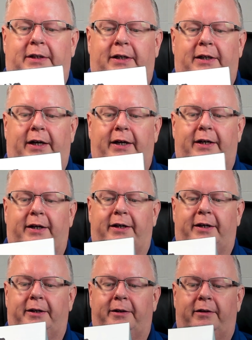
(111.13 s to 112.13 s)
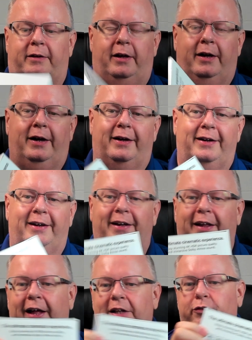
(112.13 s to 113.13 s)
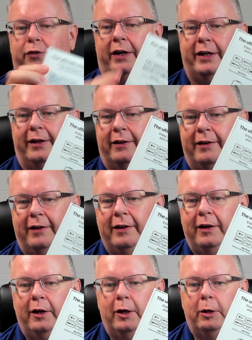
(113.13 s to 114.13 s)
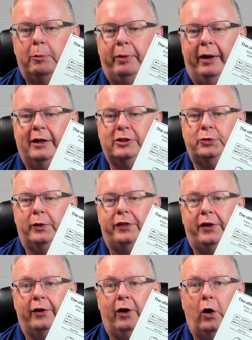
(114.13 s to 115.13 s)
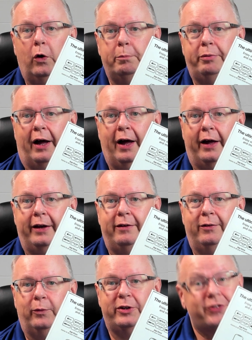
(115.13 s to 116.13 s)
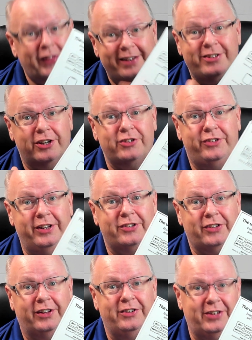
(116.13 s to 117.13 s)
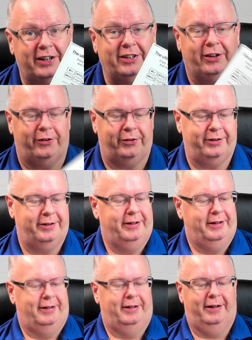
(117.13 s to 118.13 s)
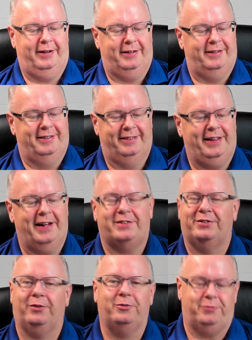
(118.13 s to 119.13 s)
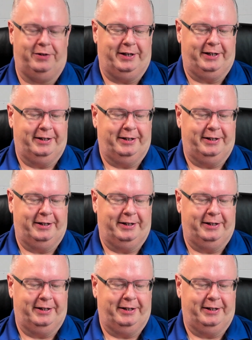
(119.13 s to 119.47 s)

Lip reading: And that's funny. Pairs with your HomePod, which they just discontinued. That's so funny.